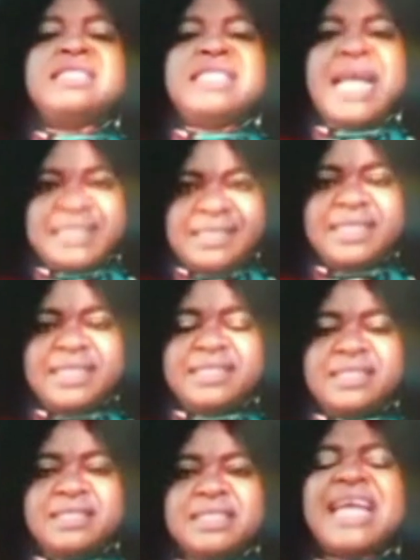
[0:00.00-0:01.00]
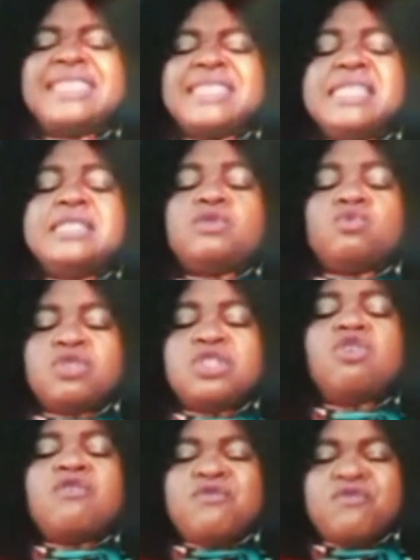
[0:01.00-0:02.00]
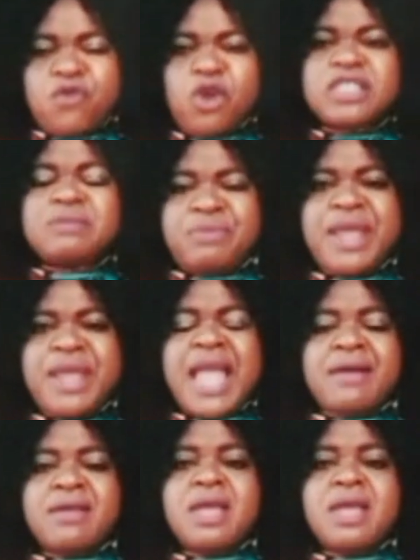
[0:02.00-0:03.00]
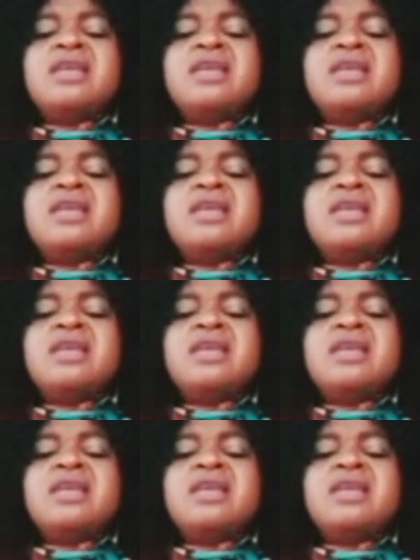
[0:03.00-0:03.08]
That is it. That is your first prayer.